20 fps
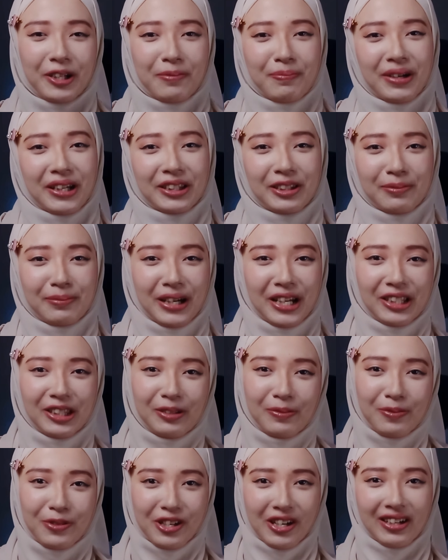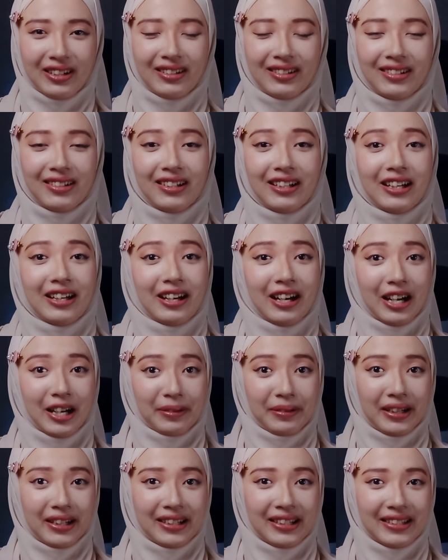welcome back to my YouTube channel.
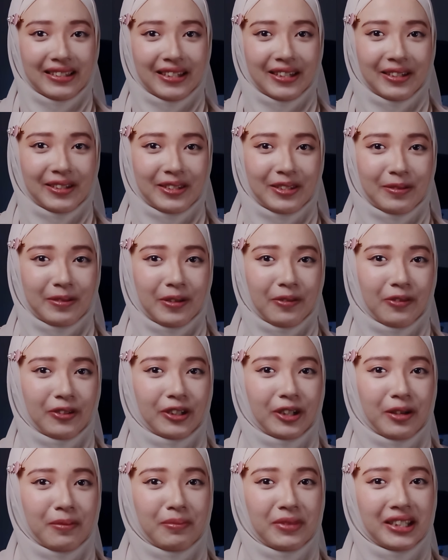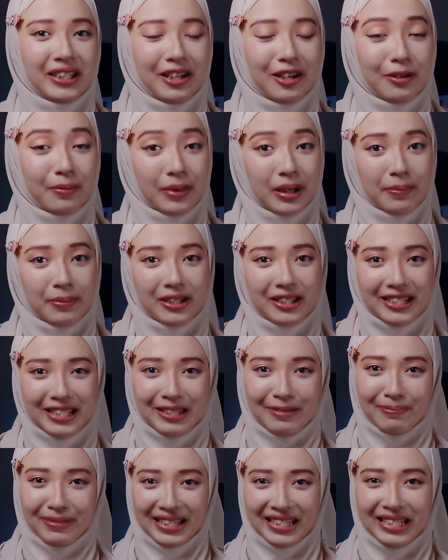I'm Honey. Thank you so much for coming, or maybe you're
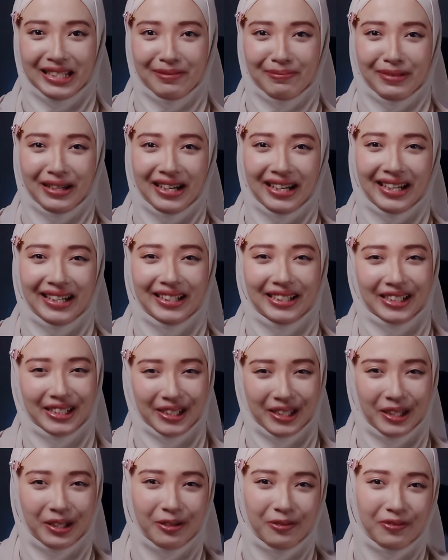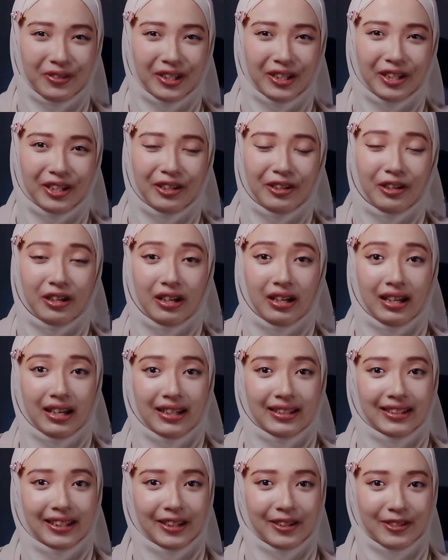just passing by and clicking this video.
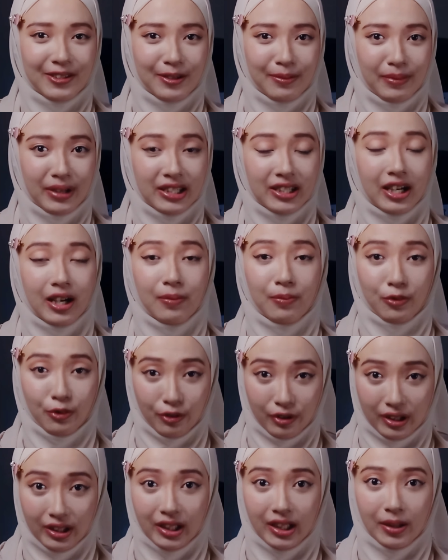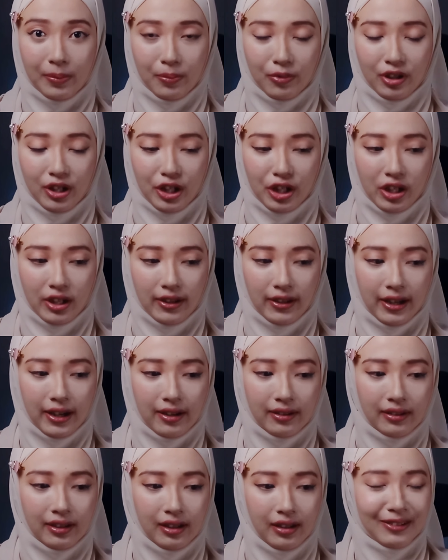Thank you so much, I really appreciate
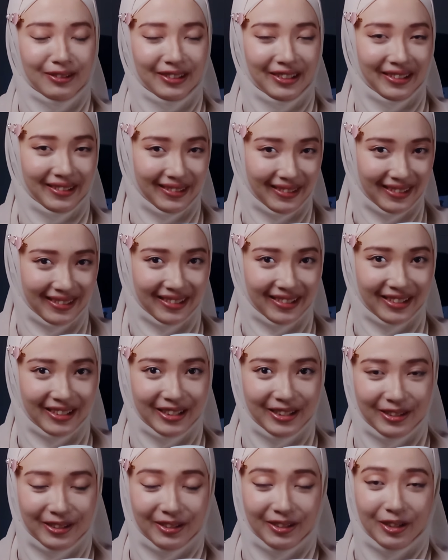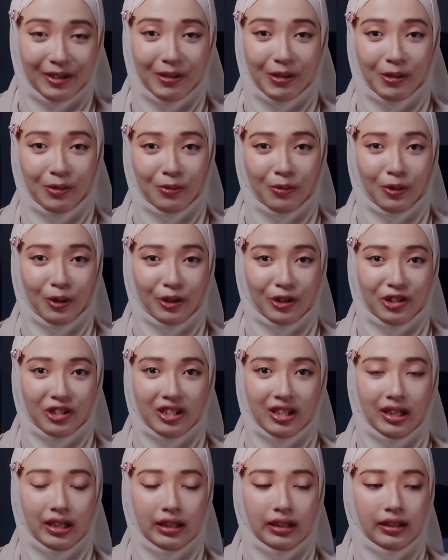that. So yeah guys, today we're
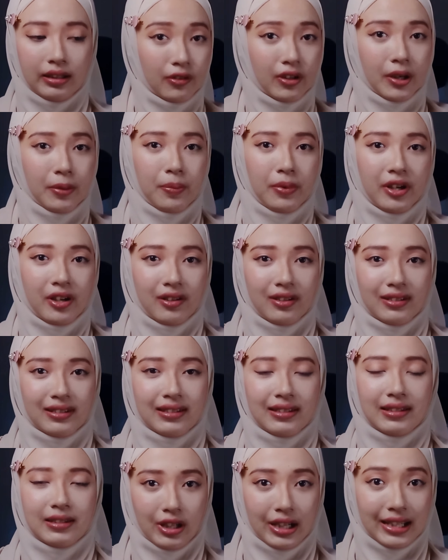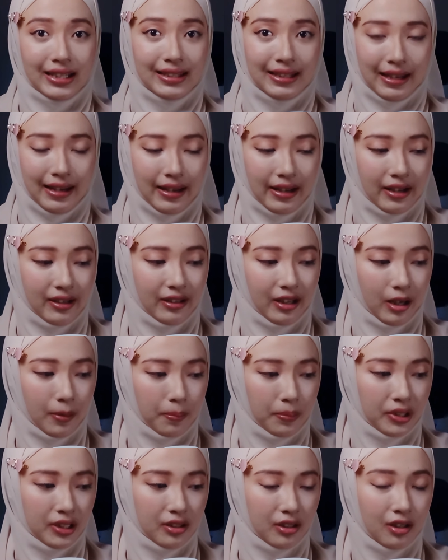watching Frieren: Beyond Journey's End
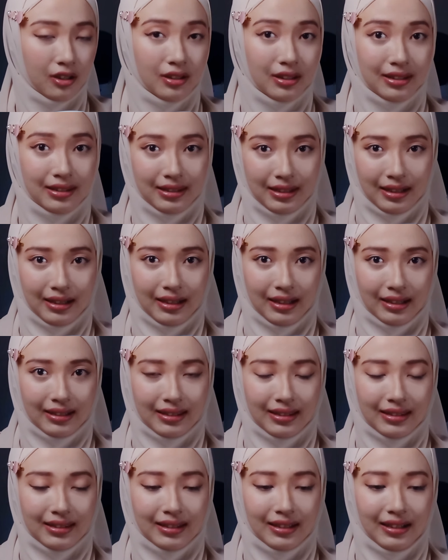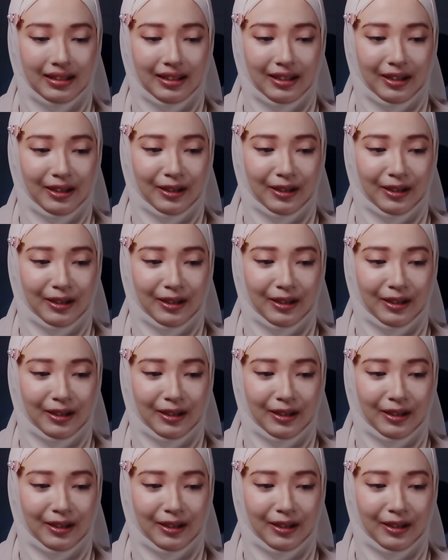episode 6.